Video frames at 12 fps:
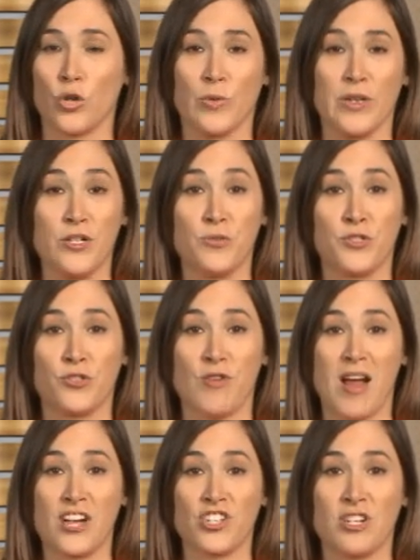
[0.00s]
Reduced
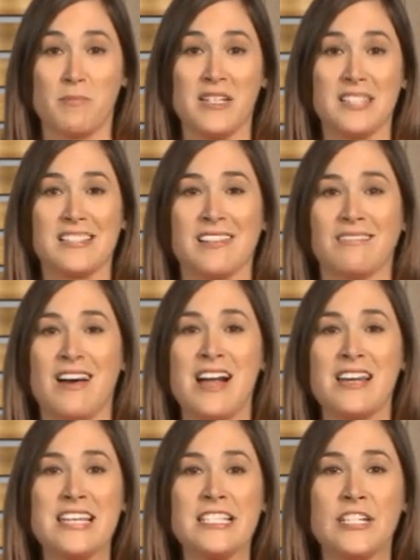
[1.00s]
traction means it's a
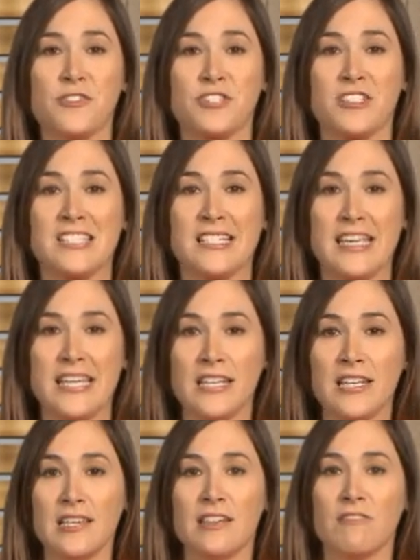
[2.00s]
lot easier to
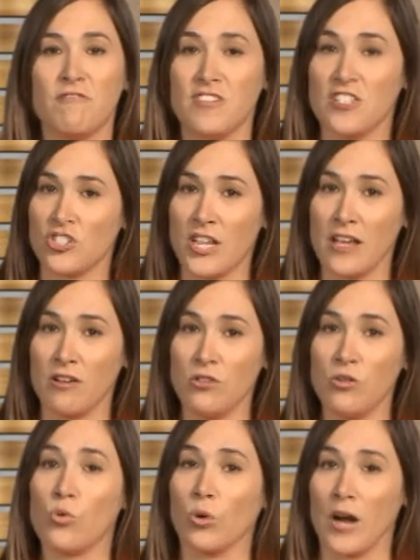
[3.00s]
skid,
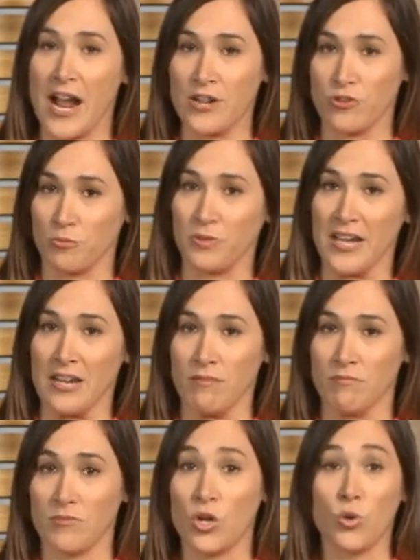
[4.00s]
fishtail, or hydroplane,
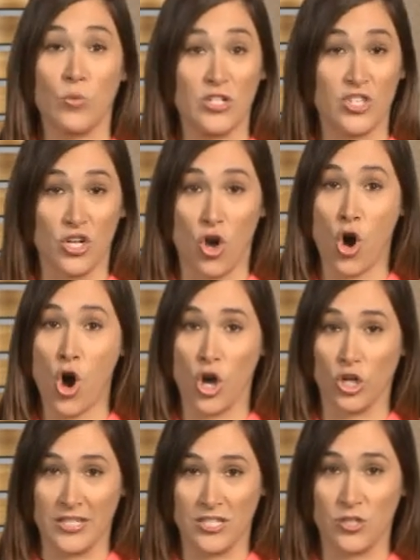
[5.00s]
which can
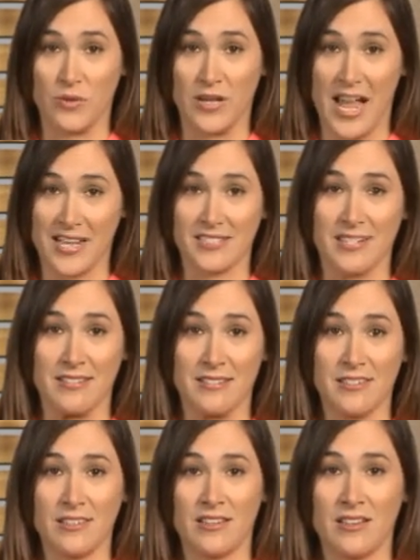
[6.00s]
all lead to an
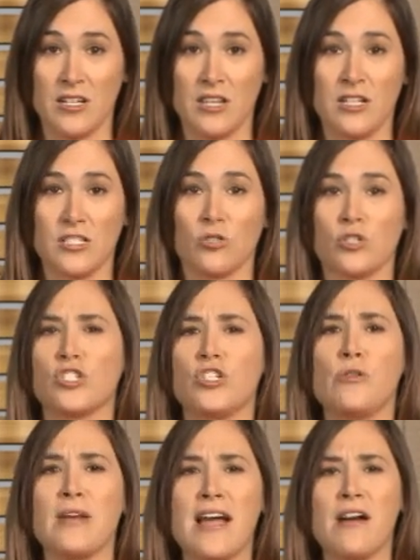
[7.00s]
accident. So
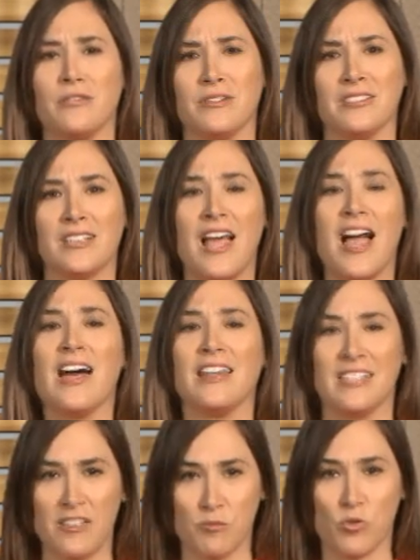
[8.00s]
slow down and
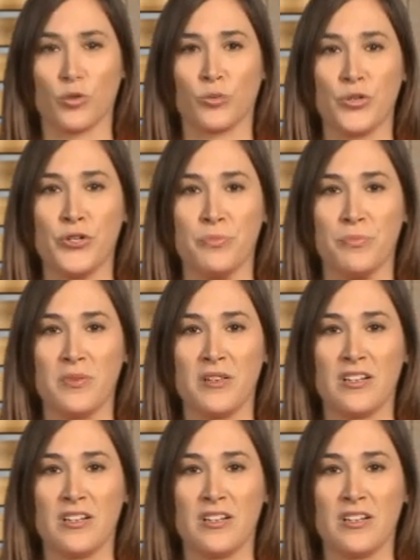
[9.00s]
leave more room.